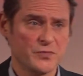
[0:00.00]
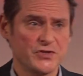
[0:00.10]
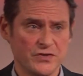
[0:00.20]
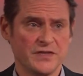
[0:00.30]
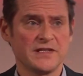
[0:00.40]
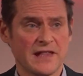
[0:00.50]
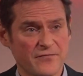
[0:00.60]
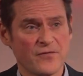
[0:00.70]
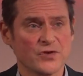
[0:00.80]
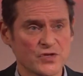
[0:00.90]
opportunity,
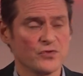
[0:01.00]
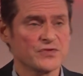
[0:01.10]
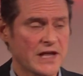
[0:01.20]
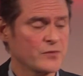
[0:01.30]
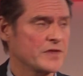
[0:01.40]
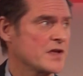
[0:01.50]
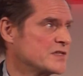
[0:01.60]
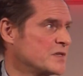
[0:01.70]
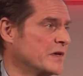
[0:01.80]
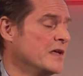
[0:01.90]
that first contact with the
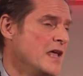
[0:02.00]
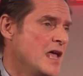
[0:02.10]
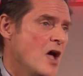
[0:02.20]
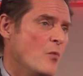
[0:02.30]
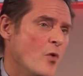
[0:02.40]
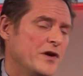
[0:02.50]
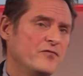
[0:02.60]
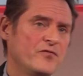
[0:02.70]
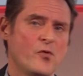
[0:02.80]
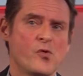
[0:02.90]
customer. And 1
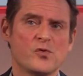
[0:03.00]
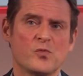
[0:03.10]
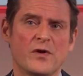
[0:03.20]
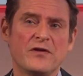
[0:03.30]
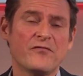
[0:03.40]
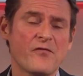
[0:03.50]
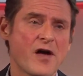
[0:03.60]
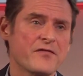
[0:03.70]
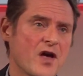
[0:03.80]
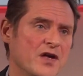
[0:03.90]
in 4, 1 in
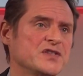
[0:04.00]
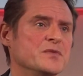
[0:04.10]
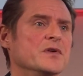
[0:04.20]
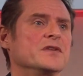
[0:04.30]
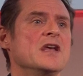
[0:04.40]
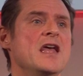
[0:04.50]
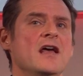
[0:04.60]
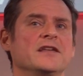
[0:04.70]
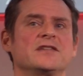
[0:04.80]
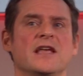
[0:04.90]
5 customers
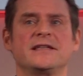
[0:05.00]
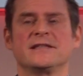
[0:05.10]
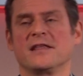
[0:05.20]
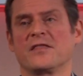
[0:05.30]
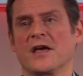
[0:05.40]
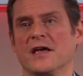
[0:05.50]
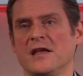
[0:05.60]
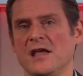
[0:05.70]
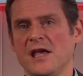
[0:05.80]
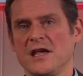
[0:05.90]
are stating
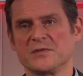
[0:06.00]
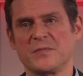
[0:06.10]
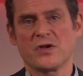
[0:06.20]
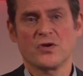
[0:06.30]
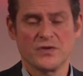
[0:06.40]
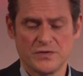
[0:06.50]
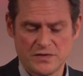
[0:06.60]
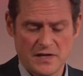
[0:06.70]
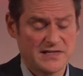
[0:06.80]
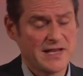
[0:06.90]
that it's
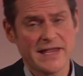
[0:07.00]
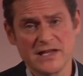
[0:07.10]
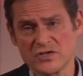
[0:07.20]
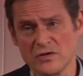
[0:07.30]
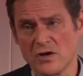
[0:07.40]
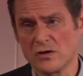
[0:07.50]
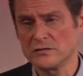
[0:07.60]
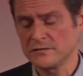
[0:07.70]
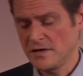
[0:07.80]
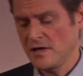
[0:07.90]
because it's taking too
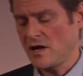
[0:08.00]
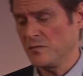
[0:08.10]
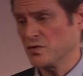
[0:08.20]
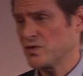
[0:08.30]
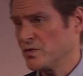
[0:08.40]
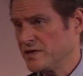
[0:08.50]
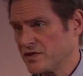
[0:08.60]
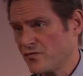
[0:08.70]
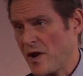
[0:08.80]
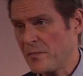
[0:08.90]
long, I'm not talking
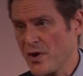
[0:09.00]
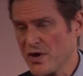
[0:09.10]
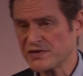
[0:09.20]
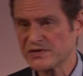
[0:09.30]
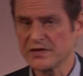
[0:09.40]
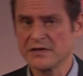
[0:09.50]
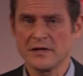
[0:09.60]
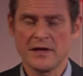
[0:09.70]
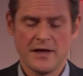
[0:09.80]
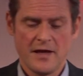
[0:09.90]
to the right person,